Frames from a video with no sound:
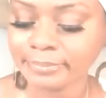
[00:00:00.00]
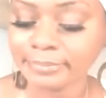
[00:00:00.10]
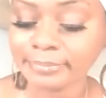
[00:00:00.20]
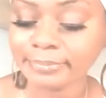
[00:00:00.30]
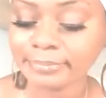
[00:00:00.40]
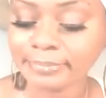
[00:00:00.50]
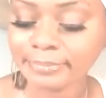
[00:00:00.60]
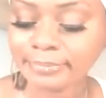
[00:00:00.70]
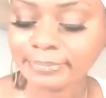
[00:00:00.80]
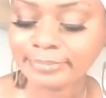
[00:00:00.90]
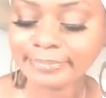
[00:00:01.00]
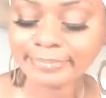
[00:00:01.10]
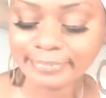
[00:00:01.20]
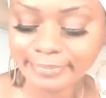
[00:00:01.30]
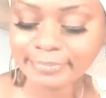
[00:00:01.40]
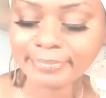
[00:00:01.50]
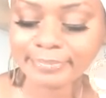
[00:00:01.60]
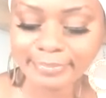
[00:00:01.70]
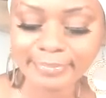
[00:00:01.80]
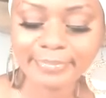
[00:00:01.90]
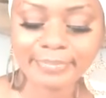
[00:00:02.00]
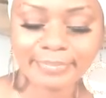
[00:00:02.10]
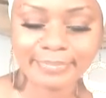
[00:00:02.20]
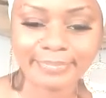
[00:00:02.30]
[no speech]